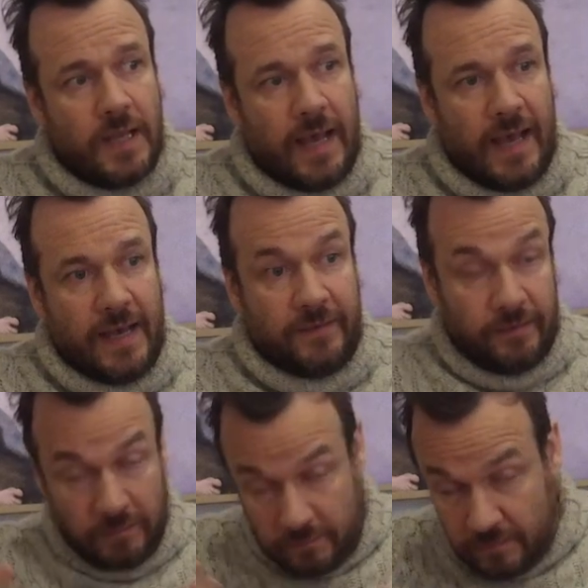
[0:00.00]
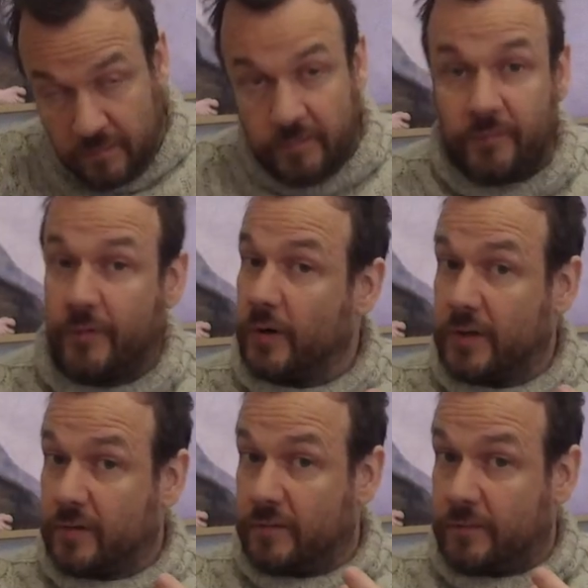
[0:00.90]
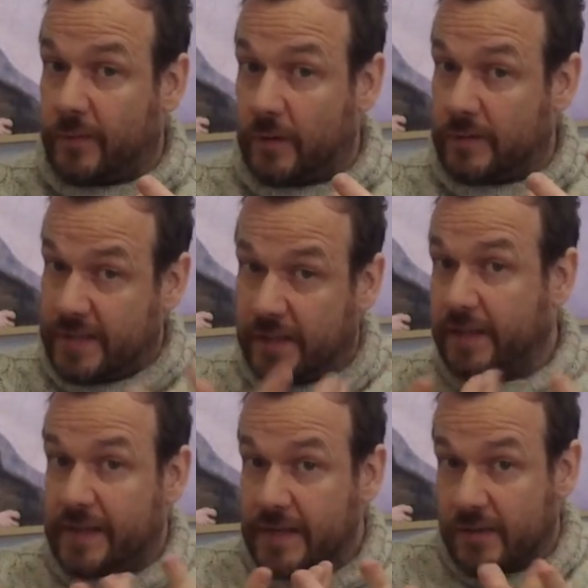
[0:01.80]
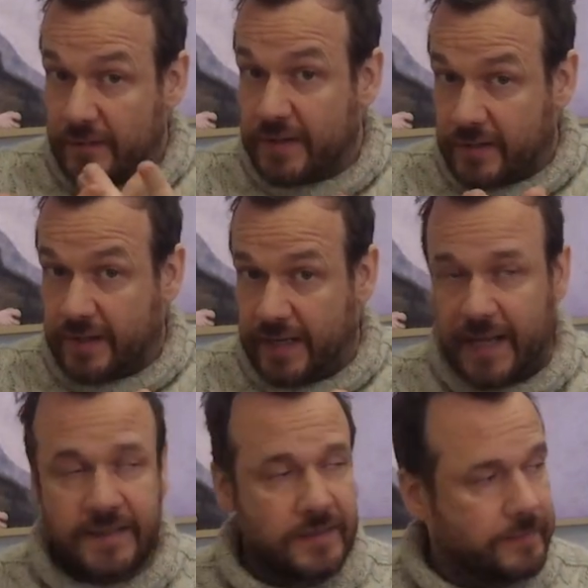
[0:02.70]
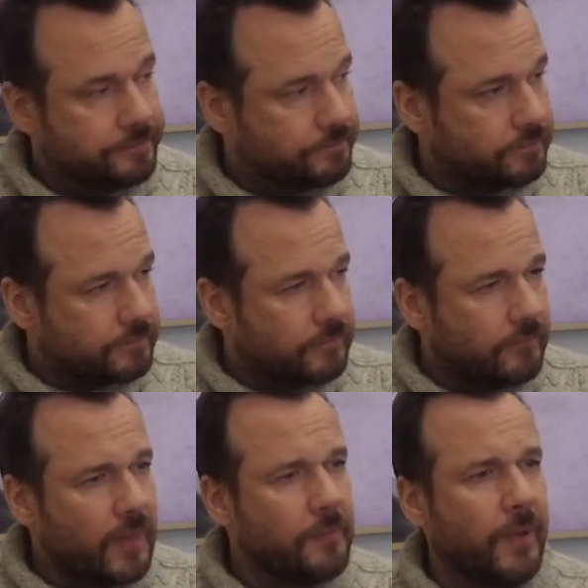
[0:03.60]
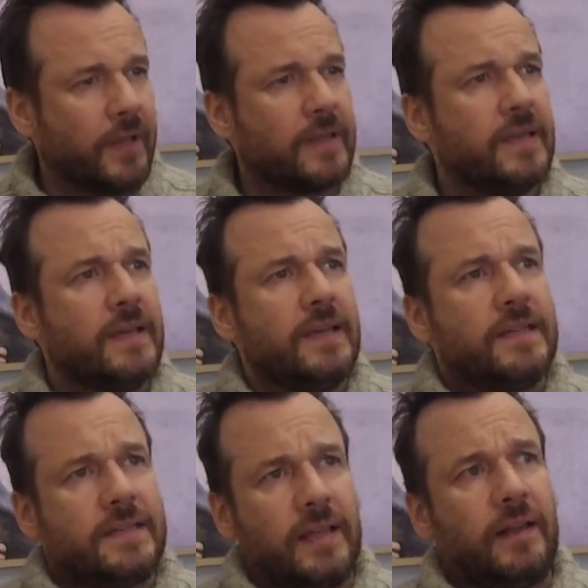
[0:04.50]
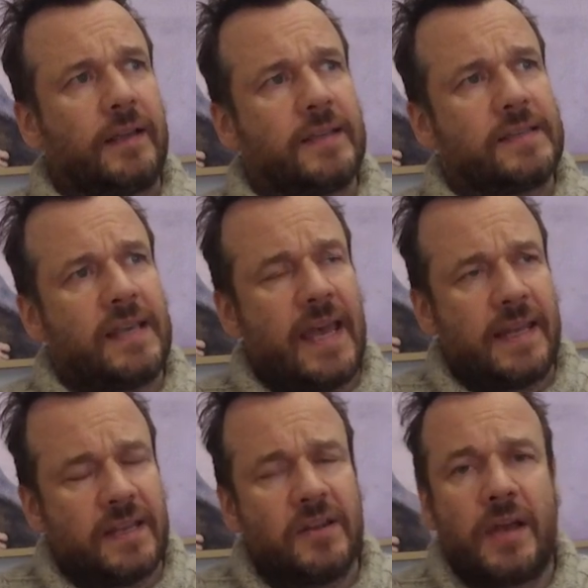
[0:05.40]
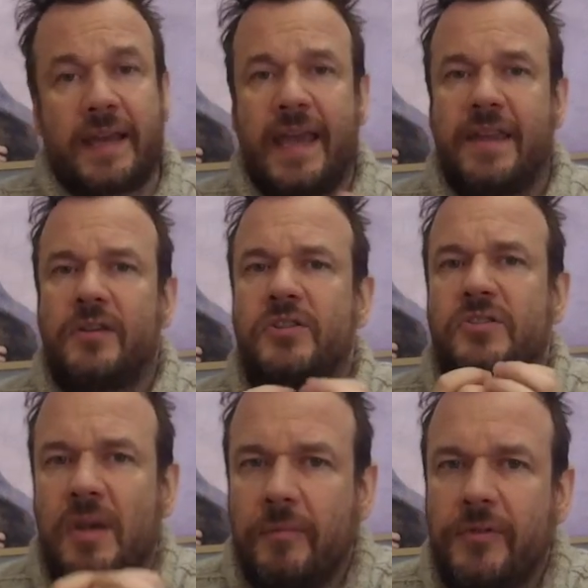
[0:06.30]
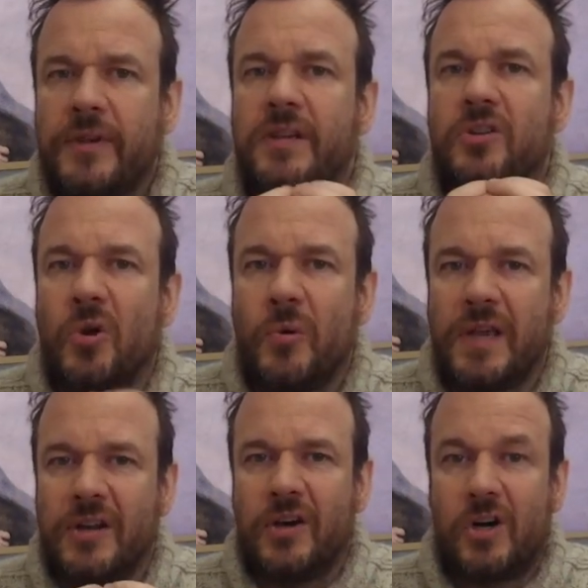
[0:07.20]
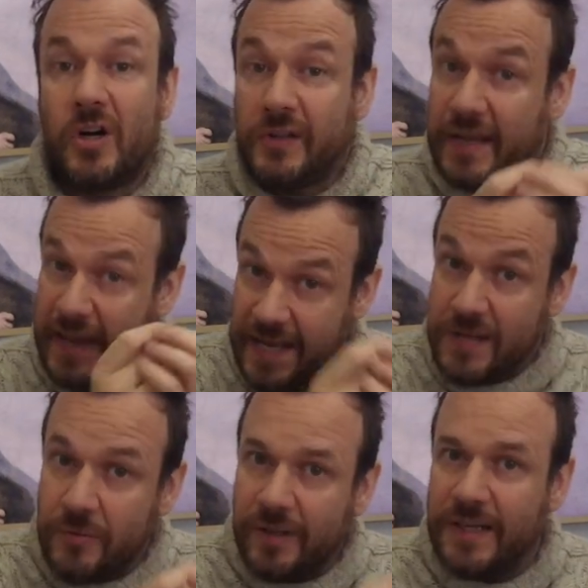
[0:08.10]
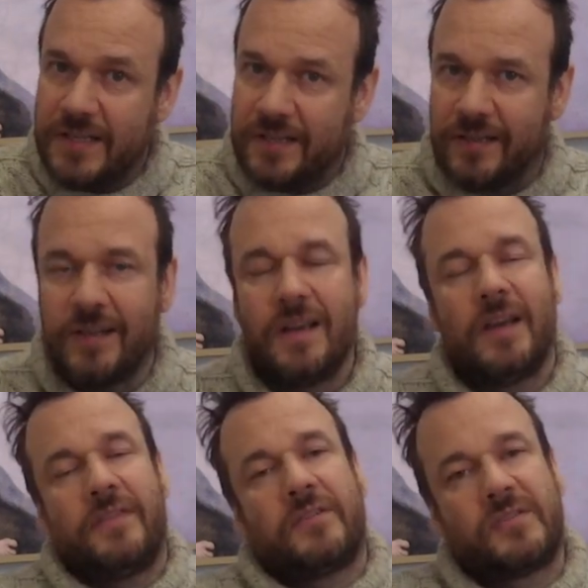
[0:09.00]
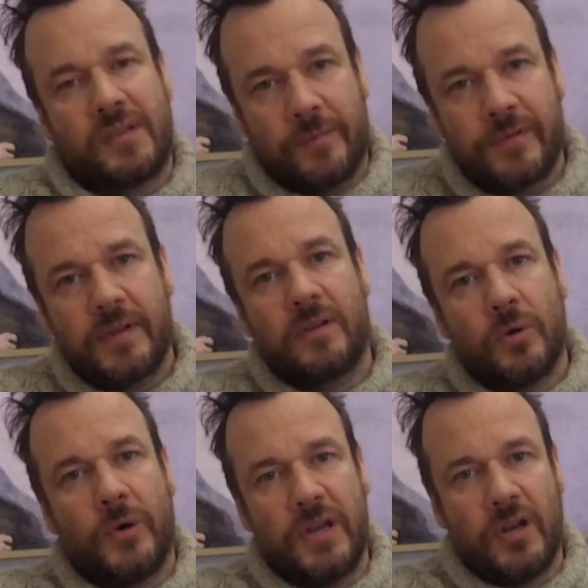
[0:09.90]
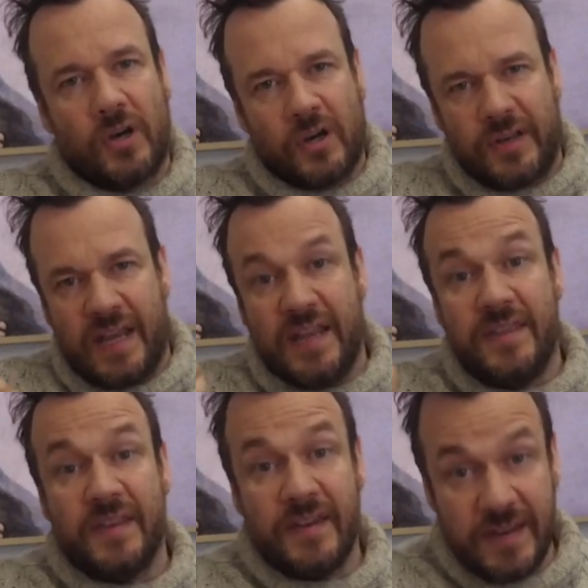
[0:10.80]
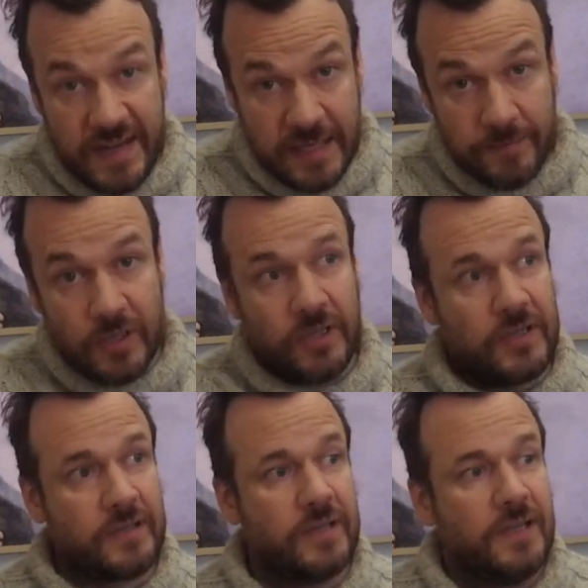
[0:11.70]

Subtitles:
And for Tillich, these are interconnected. But Tillich is saying, again, there's something going on in religion. There's something going on in the name God.